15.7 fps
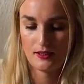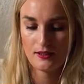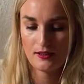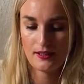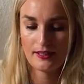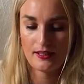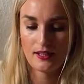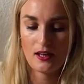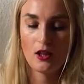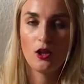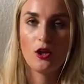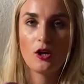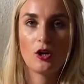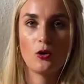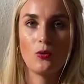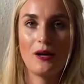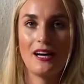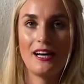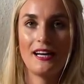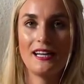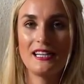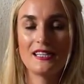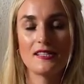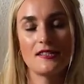like look
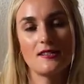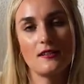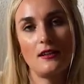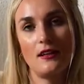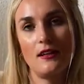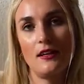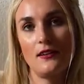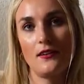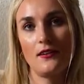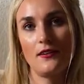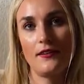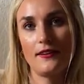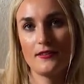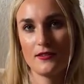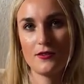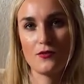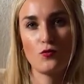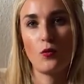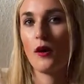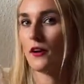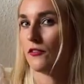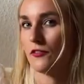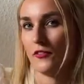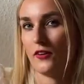wise, this is one
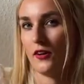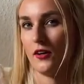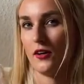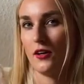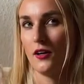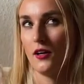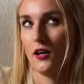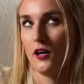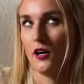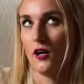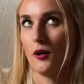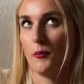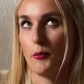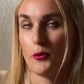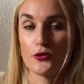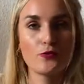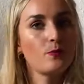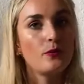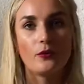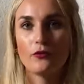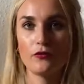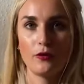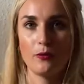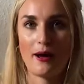of the most
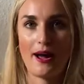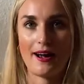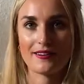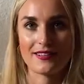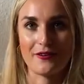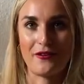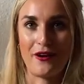beautiful bags I've